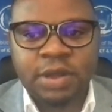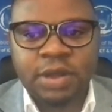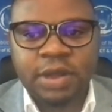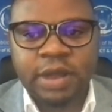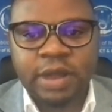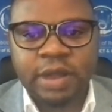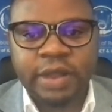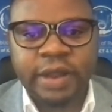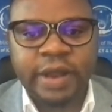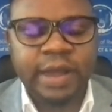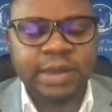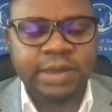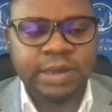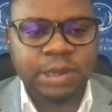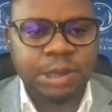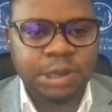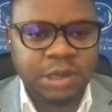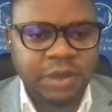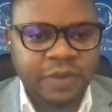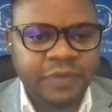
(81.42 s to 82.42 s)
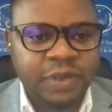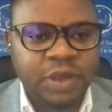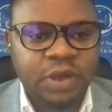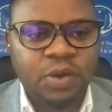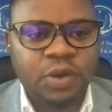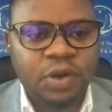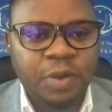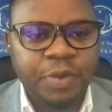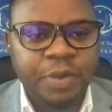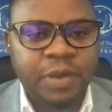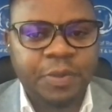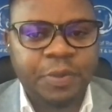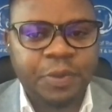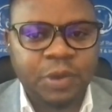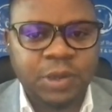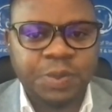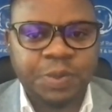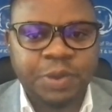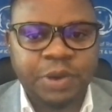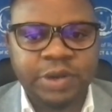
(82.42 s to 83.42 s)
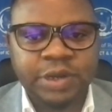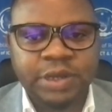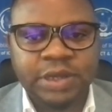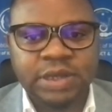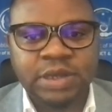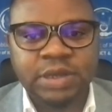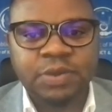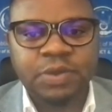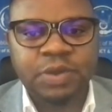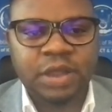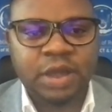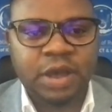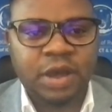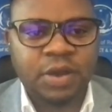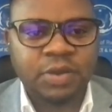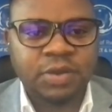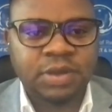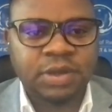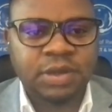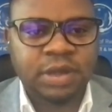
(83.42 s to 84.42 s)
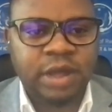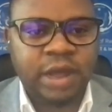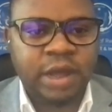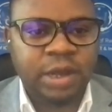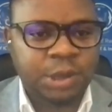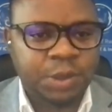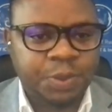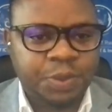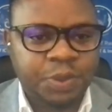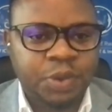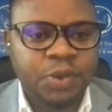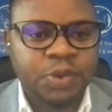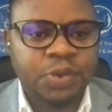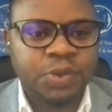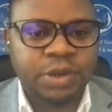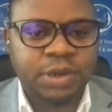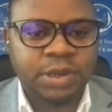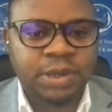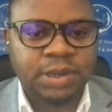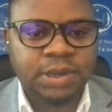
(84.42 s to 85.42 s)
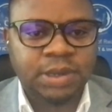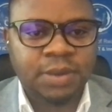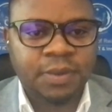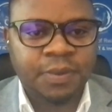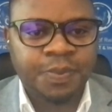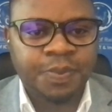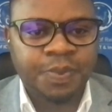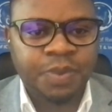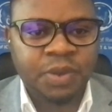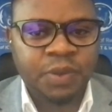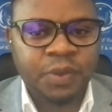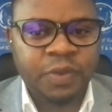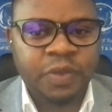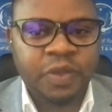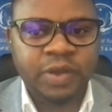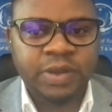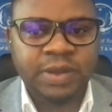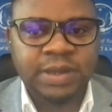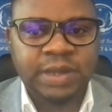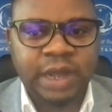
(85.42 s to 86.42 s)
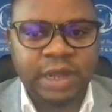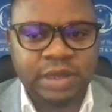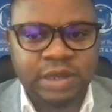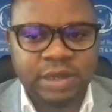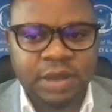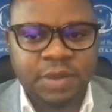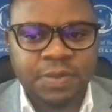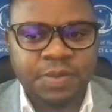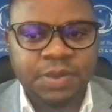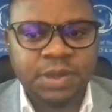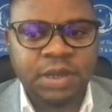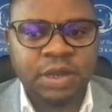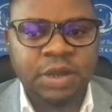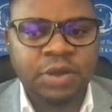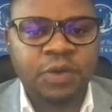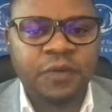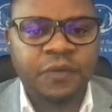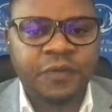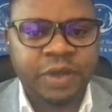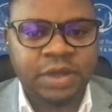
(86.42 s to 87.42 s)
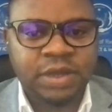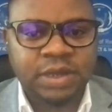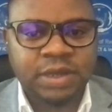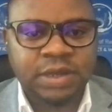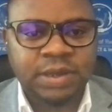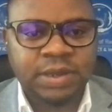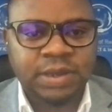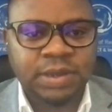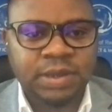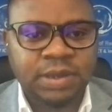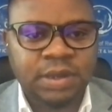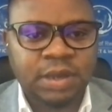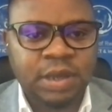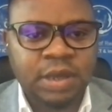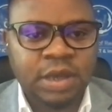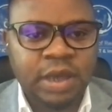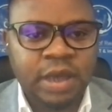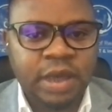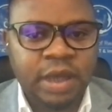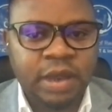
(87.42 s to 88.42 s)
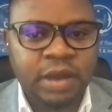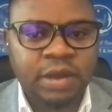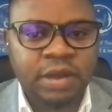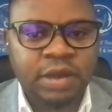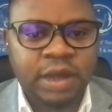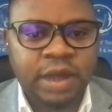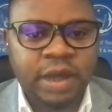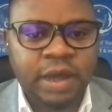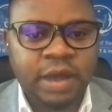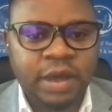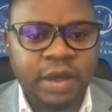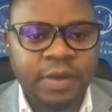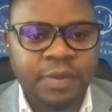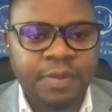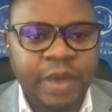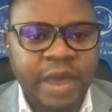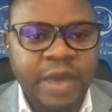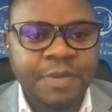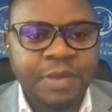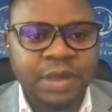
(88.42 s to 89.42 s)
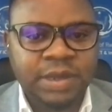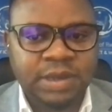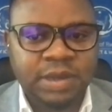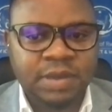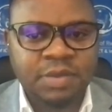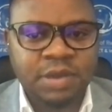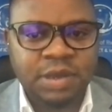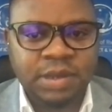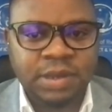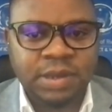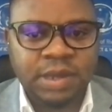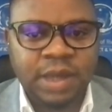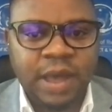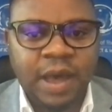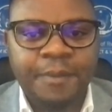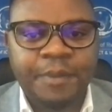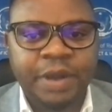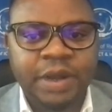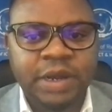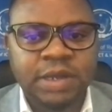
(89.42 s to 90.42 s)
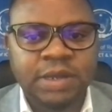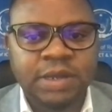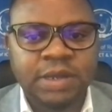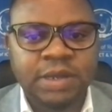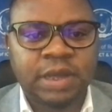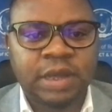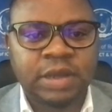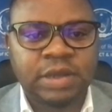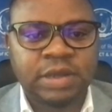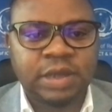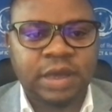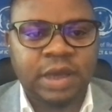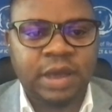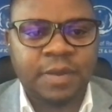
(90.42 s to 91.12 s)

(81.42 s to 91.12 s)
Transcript: that has achieved economic prosperity without entrepreneurs, without startups and innovators and MSMEs, companies that